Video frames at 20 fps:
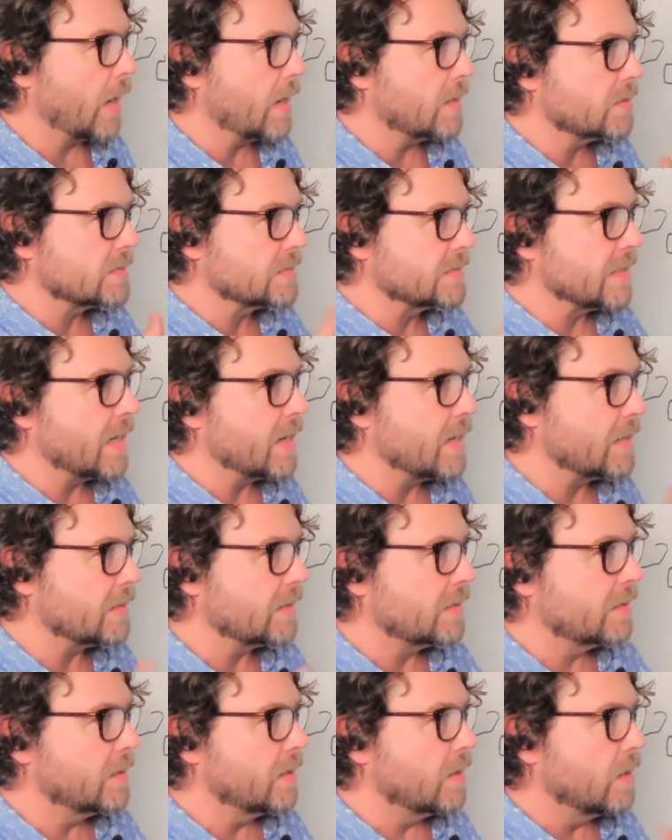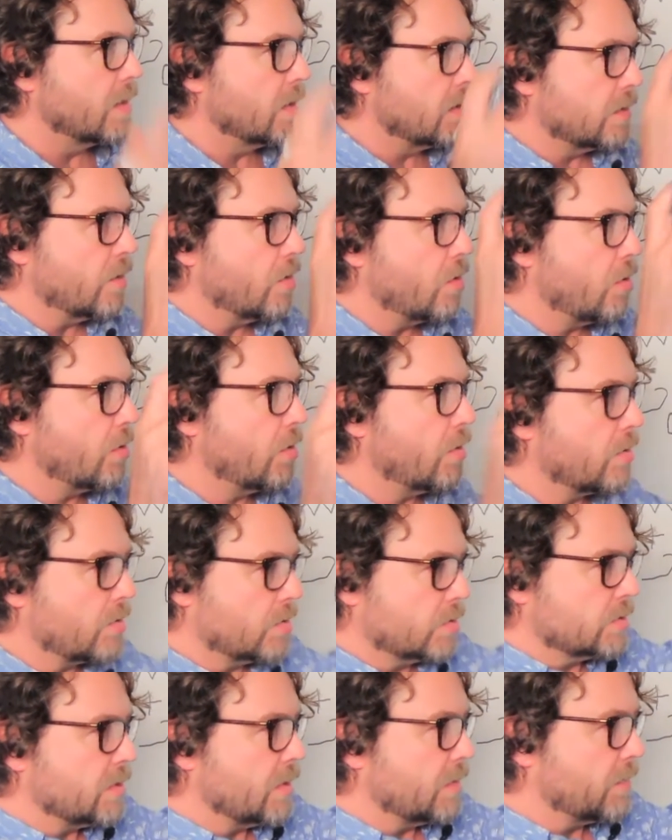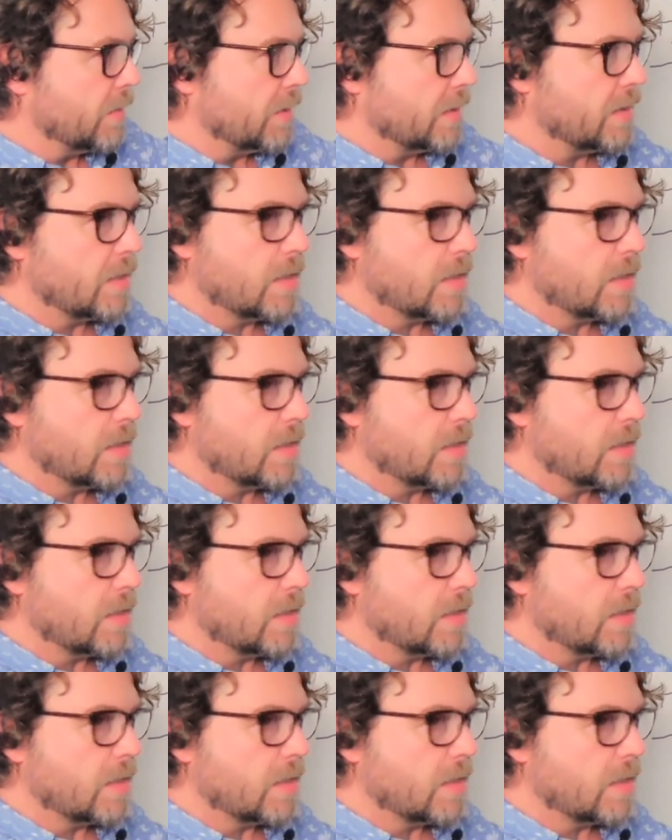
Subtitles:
outside the ark or something.